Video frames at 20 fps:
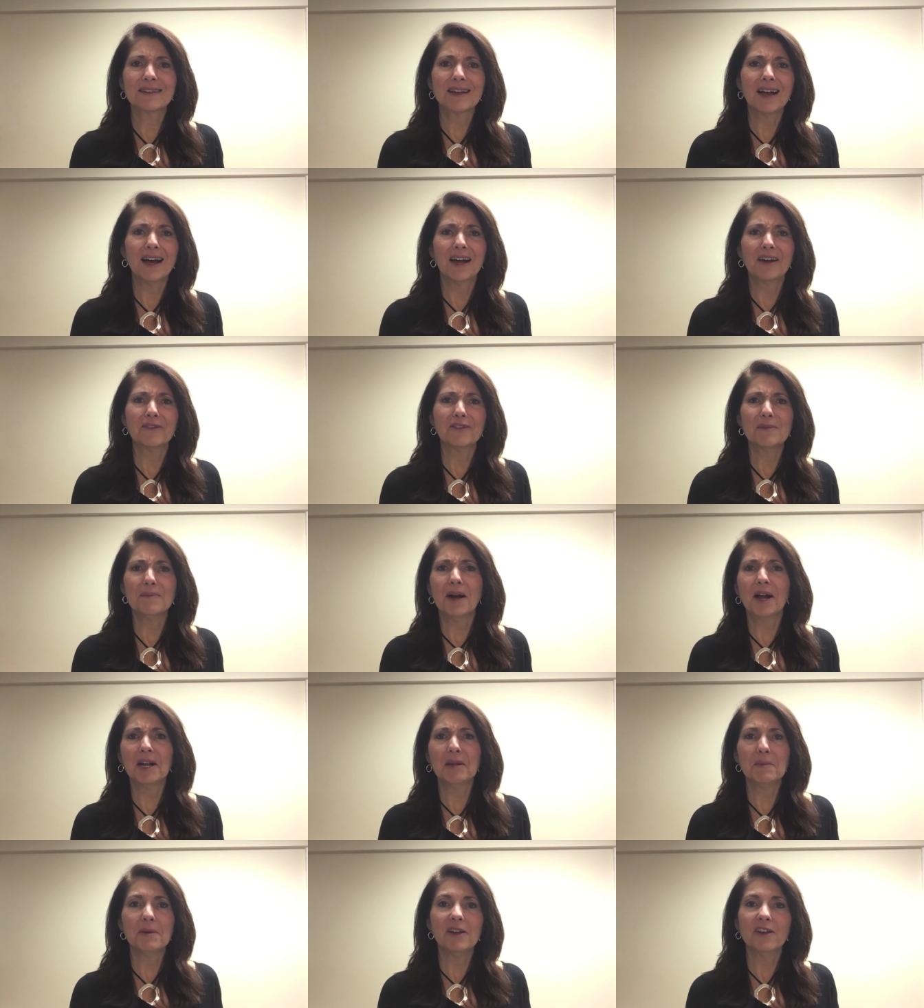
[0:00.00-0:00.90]
kind of
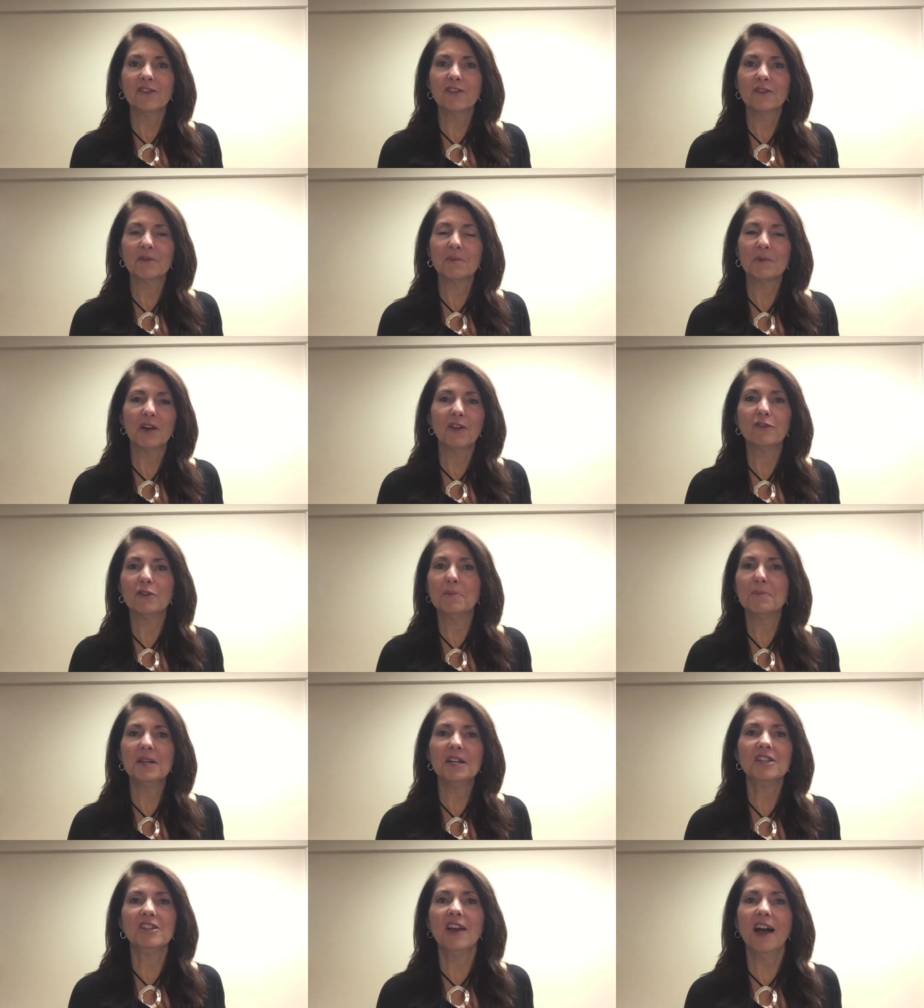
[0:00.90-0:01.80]
reminding me of a
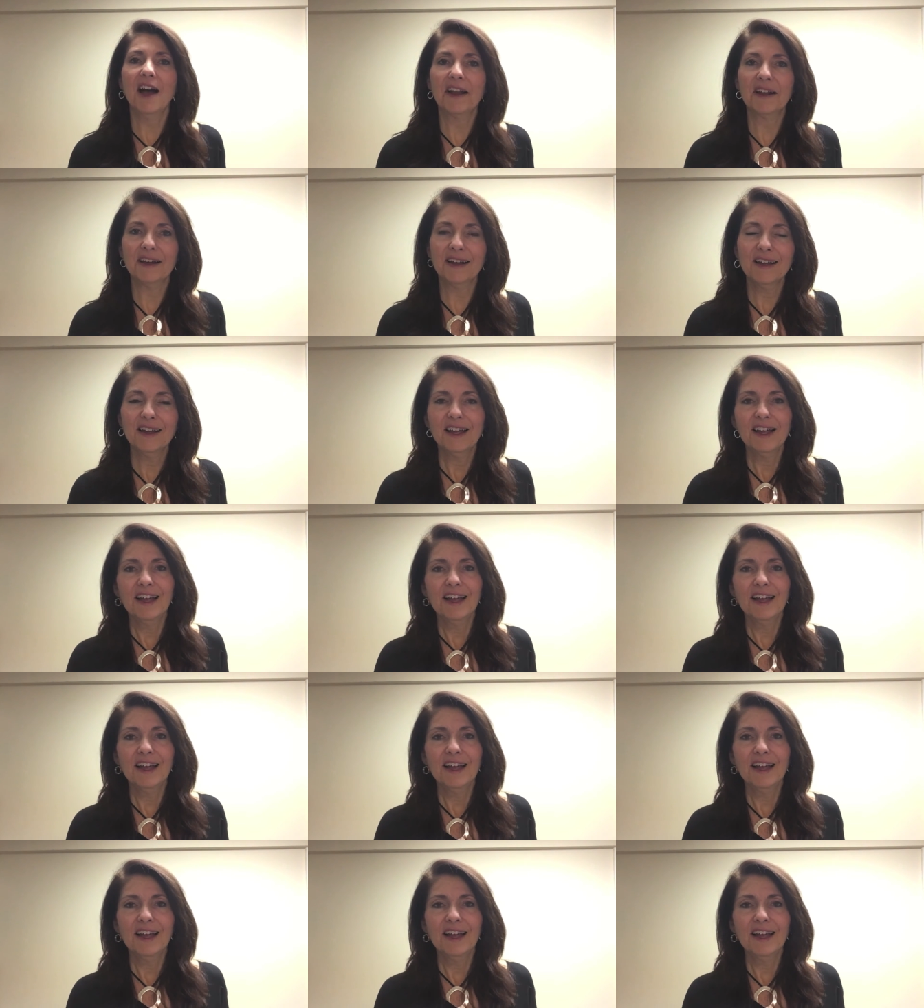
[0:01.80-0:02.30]
piñata